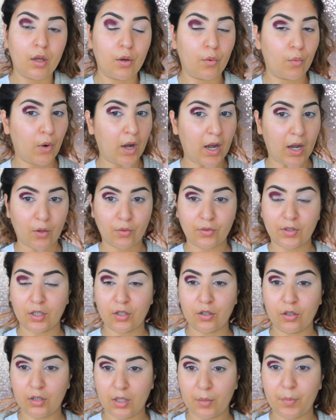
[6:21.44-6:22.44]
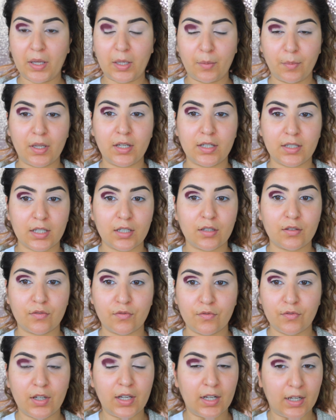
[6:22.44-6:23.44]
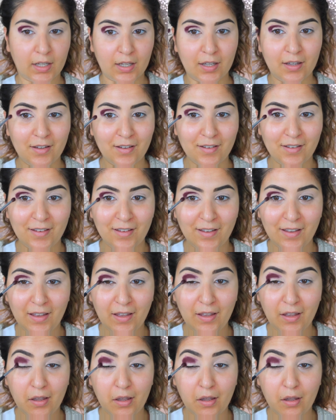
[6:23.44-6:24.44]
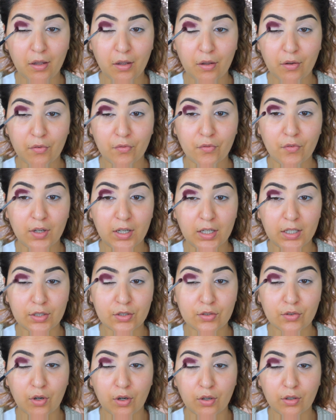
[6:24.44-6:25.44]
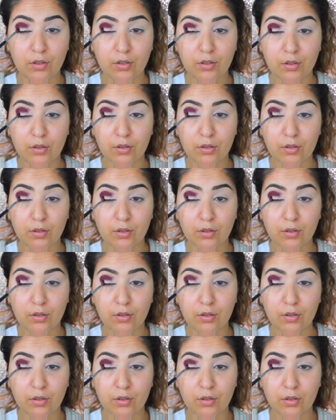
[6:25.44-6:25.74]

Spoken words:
Wow, the colour pigment is really, really strong.